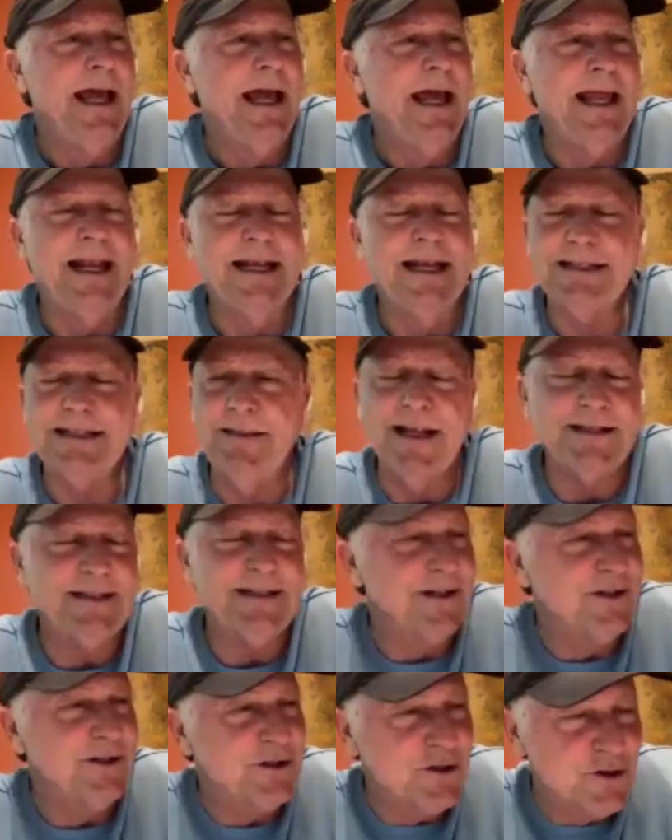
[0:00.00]
And I said,
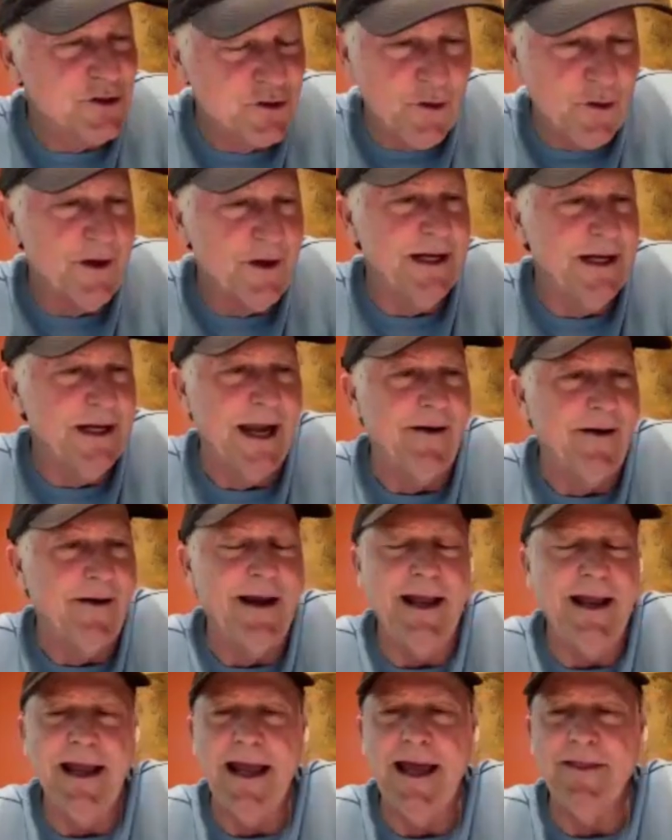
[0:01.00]
that's extraordinary.